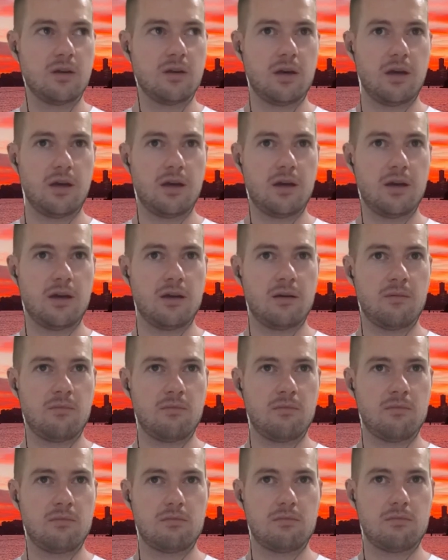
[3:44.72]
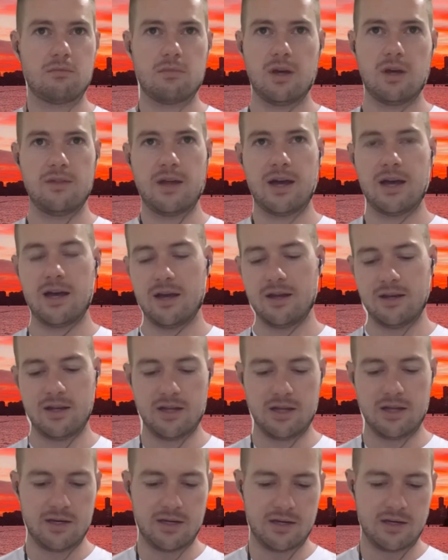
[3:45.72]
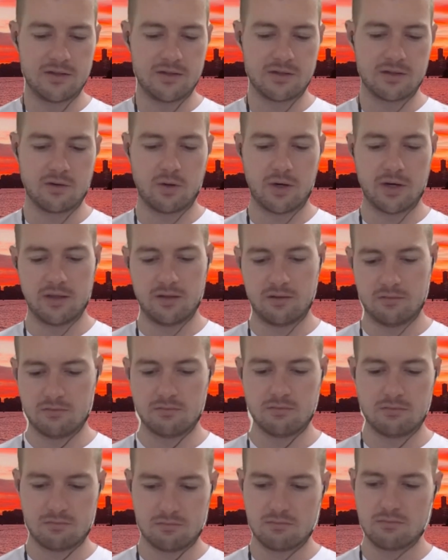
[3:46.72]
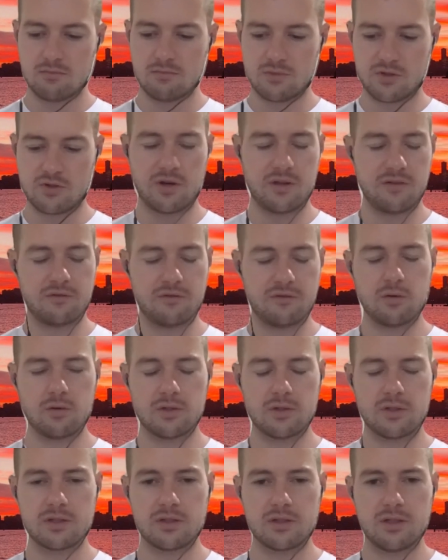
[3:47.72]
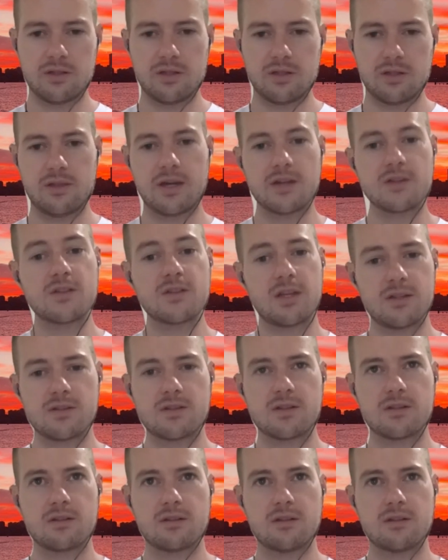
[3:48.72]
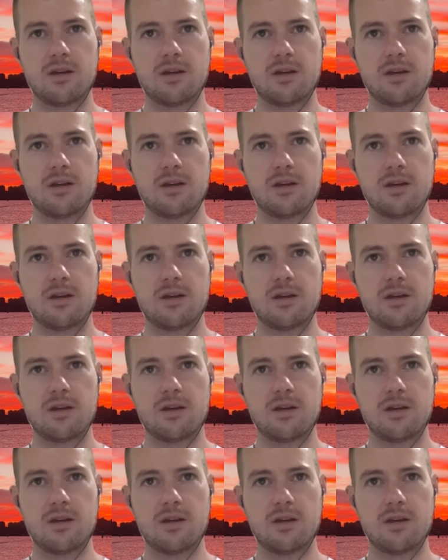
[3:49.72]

um, and that and it, and it is quite straightforward in, in that sense.